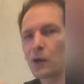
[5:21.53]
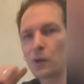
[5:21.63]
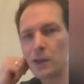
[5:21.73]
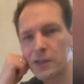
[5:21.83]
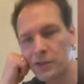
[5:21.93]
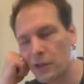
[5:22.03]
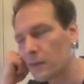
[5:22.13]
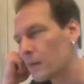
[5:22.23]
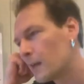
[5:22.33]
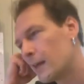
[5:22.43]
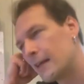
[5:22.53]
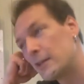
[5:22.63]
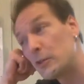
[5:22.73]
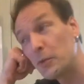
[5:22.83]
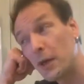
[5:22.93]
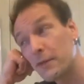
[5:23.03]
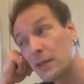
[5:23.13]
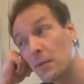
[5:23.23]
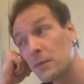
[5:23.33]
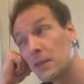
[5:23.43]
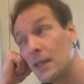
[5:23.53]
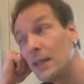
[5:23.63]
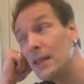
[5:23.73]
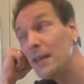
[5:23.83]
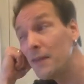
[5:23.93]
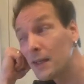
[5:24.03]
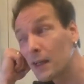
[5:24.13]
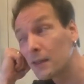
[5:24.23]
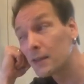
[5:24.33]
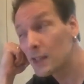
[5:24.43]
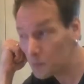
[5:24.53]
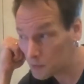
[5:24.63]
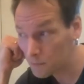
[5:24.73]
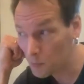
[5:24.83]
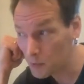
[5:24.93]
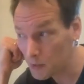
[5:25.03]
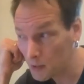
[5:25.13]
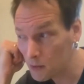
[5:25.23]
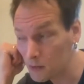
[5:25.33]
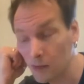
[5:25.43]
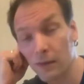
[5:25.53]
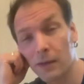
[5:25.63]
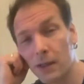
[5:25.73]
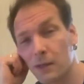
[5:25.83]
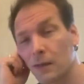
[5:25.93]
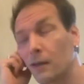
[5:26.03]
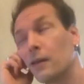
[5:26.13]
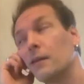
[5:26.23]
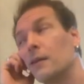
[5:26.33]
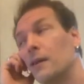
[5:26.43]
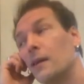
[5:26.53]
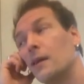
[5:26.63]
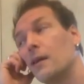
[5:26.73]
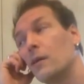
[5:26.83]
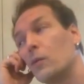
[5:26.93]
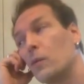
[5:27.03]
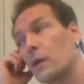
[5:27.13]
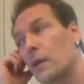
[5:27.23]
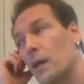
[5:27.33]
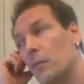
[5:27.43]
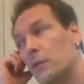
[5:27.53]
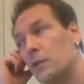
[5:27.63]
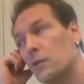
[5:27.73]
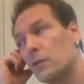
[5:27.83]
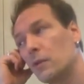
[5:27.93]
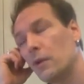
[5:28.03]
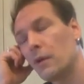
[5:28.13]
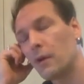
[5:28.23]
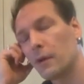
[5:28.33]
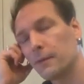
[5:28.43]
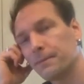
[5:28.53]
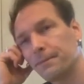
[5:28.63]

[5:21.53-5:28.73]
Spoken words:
Question: do you have some significant tips for beginners on the guitar? what helped you to learn?